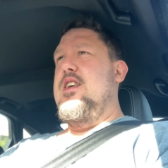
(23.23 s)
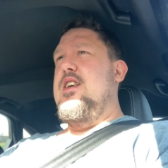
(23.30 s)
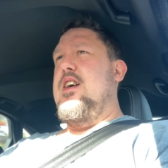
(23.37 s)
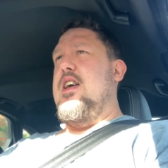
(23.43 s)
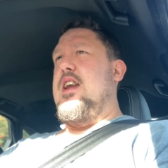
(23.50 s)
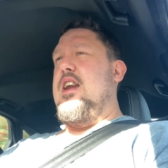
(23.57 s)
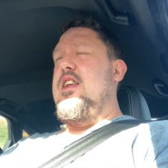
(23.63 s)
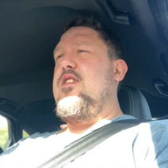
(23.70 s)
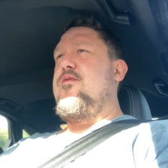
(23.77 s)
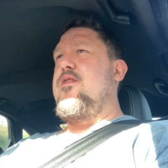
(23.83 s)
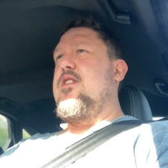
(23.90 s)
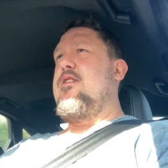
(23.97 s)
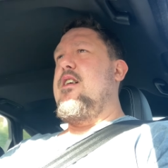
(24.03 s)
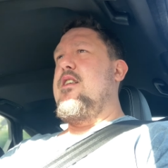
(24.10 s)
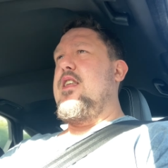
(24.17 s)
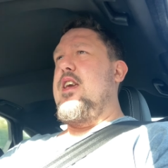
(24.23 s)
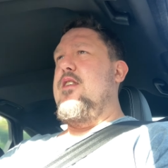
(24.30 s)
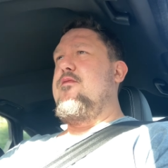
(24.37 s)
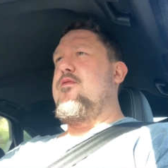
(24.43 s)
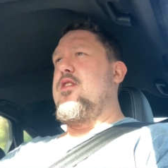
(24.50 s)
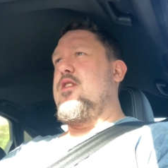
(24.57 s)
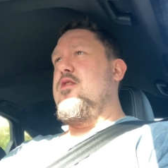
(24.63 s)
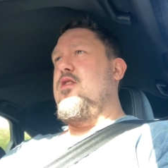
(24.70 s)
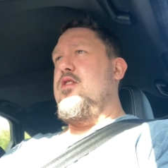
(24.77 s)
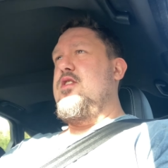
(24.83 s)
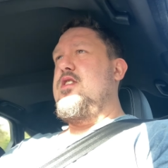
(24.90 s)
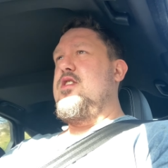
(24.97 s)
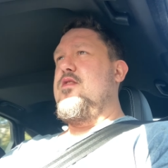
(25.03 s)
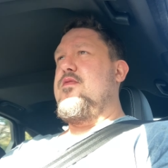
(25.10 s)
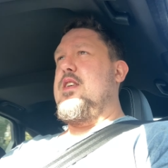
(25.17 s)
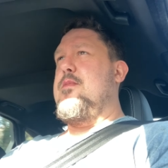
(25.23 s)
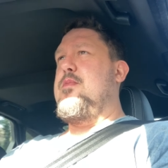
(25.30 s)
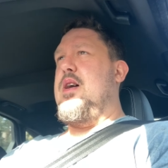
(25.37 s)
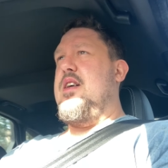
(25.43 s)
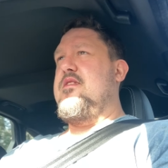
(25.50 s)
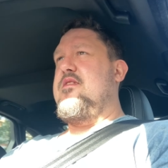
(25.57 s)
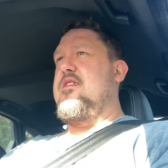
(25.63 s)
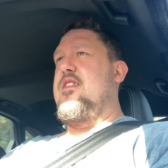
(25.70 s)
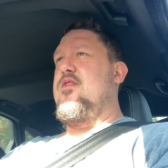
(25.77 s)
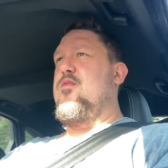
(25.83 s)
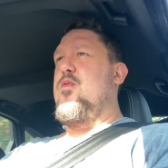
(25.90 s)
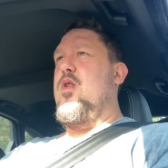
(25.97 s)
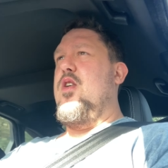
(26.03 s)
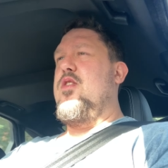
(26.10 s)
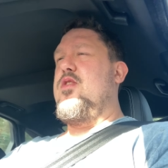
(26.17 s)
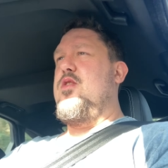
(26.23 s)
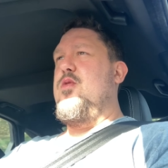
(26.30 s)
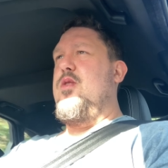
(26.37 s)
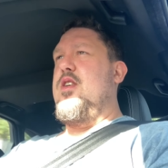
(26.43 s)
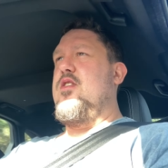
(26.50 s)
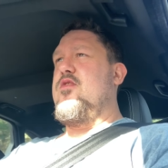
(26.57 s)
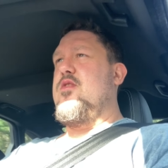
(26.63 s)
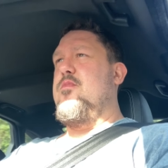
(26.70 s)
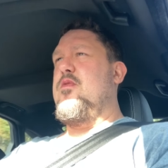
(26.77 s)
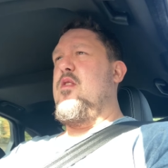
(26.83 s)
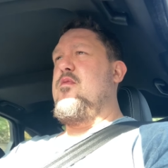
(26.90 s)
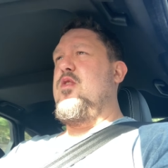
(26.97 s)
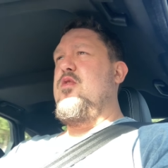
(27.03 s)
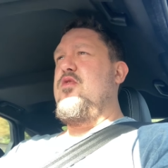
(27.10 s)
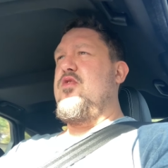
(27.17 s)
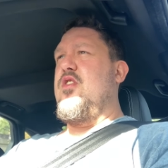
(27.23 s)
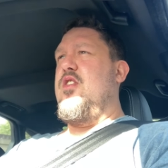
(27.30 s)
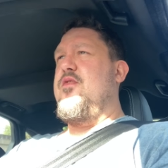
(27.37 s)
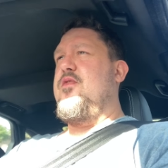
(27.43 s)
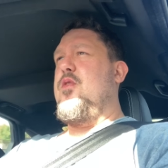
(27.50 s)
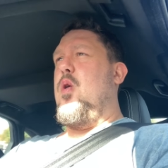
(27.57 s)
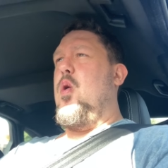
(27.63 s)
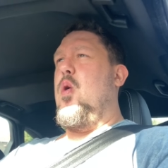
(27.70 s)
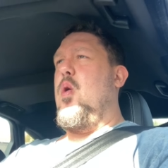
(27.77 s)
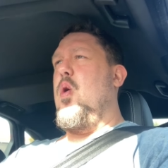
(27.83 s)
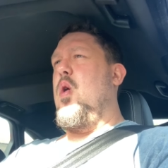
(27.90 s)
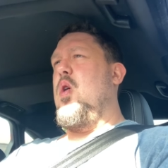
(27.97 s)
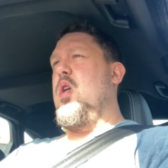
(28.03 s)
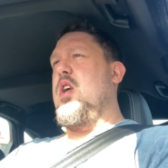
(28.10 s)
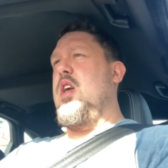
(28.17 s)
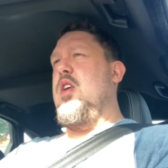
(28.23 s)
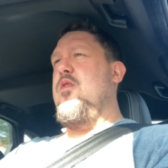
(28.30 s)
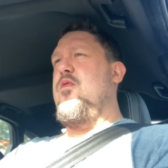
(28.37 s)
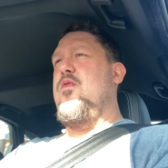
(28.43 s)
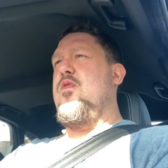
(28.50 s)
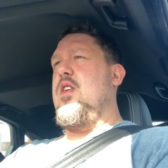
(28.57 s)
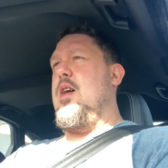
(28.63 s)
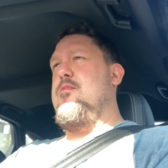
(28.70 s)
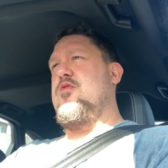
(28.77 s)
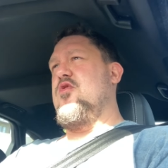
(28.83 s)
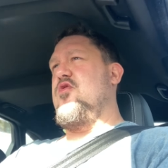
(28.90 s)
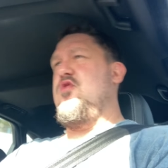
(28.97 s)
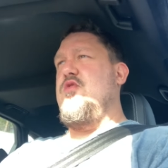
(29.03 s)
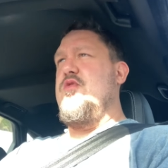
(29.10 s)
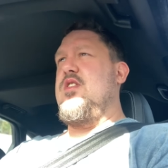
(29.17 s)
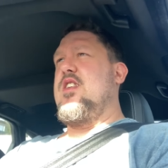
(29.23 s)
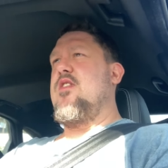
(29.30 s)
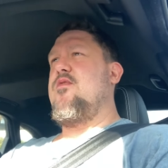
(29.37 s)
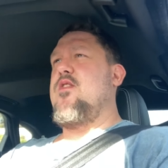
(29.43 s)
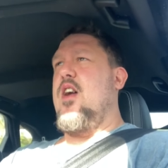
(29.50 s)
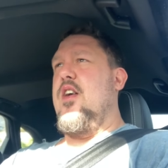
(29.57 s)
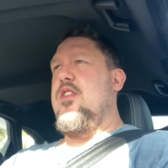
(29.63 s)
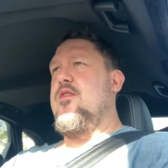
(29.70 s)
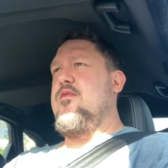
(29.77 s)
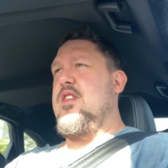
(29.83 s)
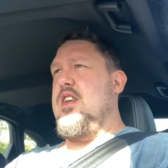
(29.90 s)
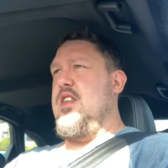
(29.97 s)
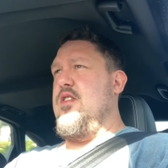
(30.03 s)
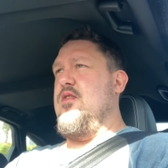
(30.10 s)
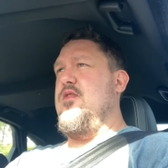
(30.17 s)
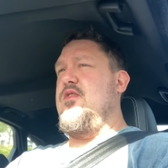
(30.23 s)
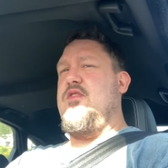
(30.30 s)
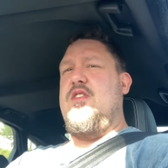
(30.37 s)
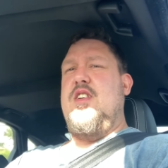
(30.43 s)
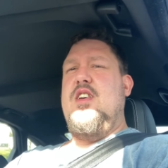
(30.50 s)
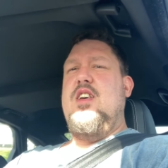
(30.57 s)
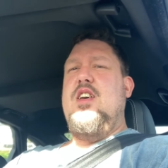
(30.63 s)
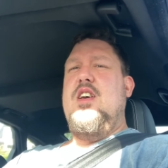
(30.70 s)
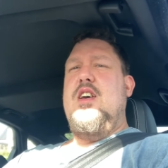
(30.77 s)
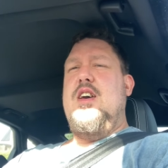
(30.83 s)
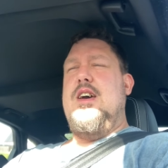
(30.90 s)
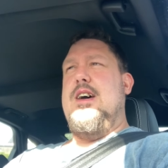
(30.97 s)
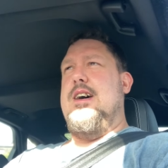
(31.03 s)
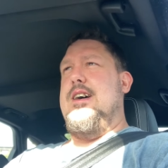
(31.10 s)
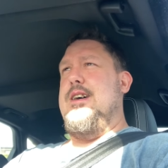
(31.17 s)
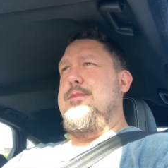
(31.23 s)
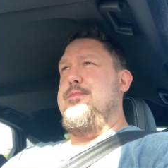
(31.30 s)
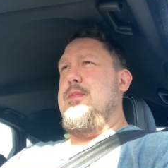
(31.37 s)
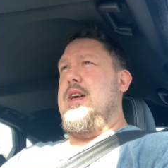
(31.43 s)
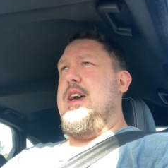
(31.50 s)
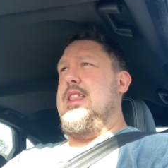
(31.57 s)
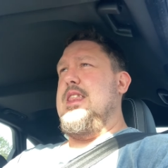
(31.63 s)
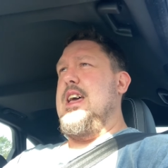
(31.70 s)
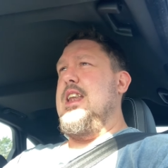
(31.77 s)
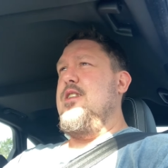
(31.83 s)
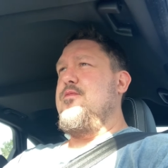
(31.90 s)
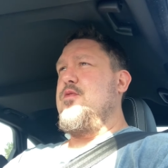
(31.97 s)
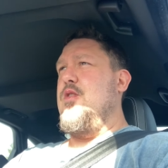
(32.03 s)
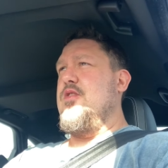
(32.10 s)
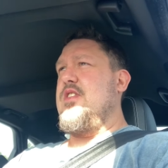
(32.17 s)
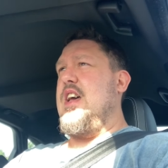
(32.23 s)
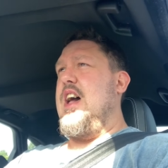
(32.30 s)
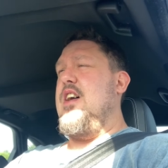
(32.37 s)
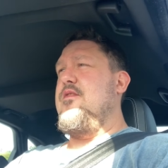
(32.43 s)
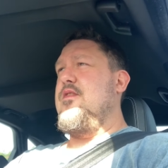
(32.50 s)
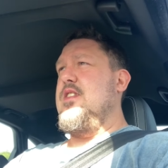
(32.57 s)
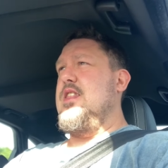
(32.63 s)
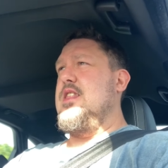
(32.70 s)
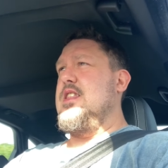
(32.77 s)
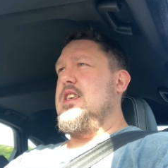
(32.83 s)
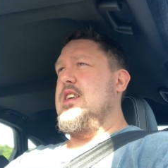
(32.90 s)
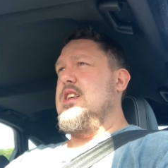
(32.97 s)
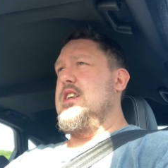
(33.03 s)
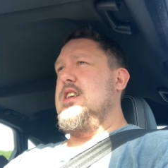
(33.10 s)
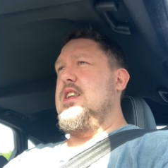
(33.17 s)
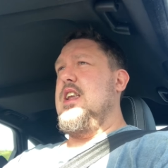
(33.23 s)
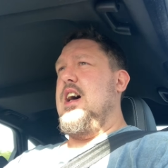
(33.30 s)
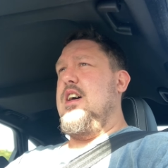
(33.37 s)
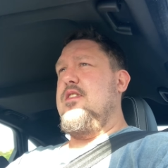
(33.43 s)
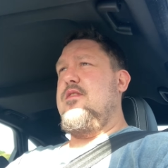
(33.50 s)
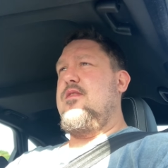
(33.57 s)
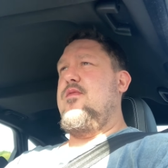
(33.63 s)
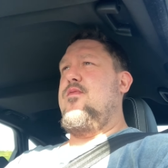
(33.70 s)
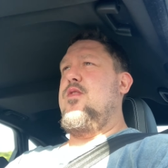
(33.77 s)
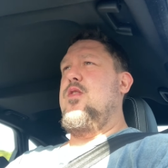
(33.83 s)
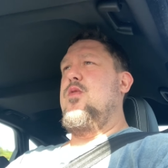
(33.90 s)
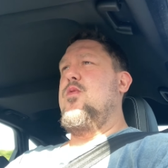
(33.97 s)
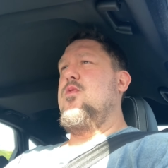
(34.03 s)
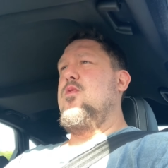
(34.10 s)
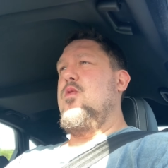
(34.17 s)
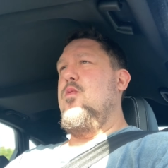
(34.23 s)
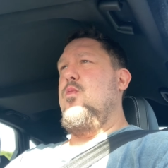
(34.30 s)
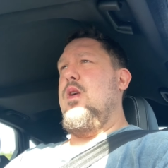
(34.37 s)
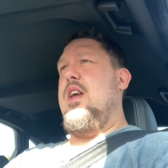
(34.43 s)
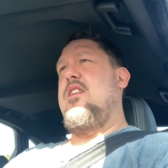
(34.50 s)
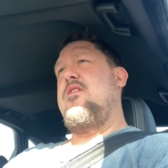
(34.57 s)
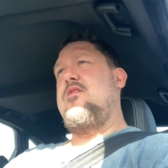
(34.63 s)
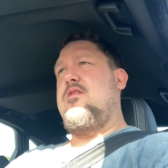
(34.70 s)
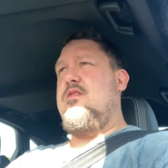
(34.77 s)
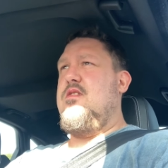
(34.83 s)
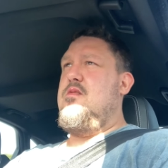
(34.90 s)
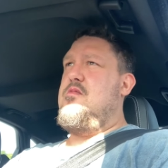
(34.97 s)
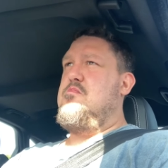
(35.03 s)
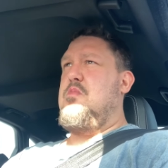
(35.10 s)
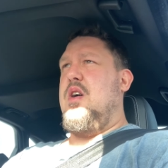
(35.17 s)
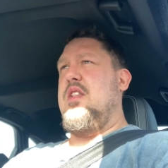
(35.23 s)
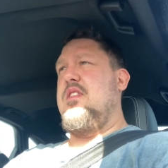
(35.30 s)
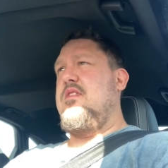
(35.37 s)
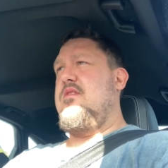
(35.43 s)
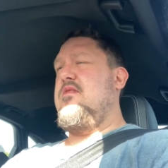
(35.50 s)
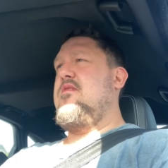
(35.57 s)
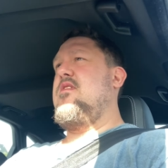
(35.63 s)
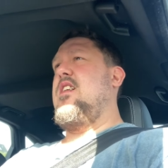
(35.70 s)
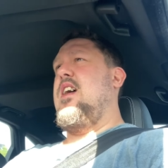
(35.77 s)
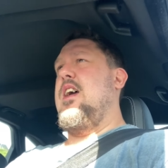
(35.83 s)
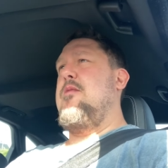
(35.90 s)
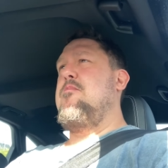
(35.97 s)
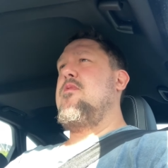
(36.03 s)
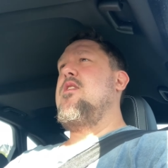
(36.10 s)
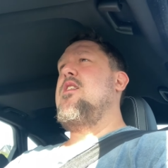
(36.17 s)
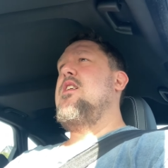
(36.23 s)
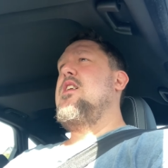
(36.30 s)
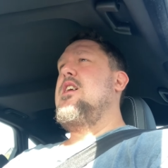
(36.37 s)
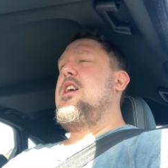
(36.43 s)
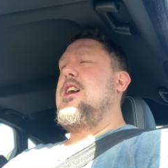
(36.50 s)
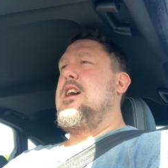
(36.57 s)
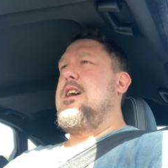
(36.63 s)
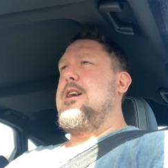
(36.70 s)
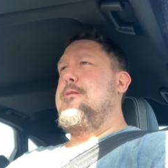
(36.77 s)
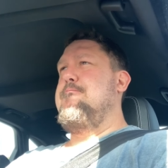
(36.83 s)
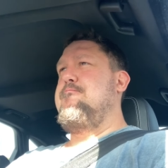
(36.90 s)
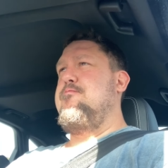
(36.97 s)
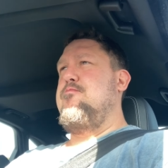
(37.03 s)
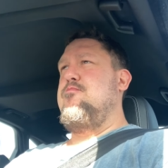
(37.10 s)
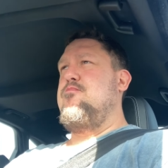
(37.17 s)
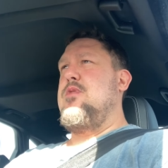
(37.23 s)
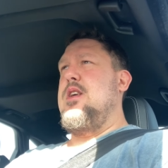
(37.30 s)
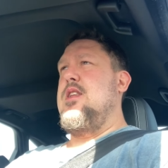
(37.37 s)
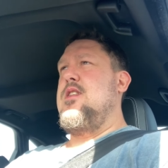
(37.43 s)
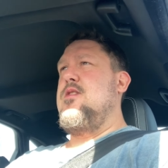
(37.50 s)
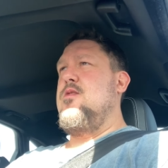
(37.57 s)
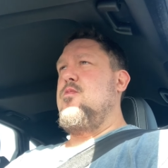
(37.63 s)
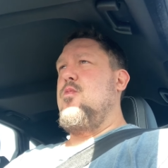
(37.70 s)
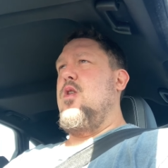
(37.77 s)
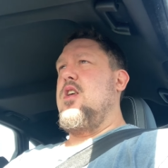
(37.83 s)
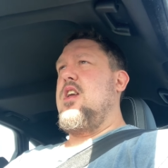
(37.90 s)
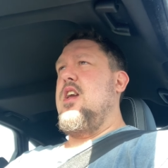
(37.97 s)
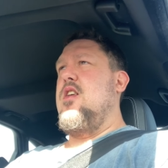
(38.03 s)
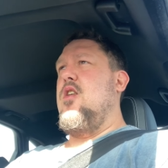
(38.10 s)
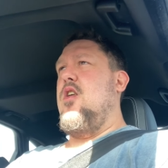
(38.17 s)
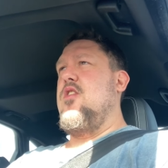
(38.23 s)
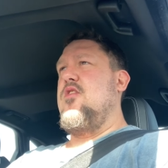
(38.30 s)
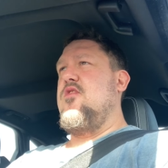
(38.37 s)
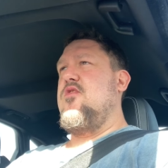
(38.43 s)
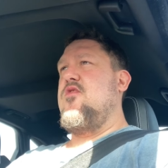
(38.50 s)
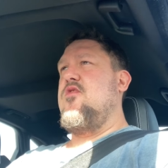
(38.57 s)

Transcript: and I need to figure out if the content of that parcel is worth doing some reviews of or if I'm just using it for other videos. Um, and then of course I have in the last few weeks, months time, um, been working on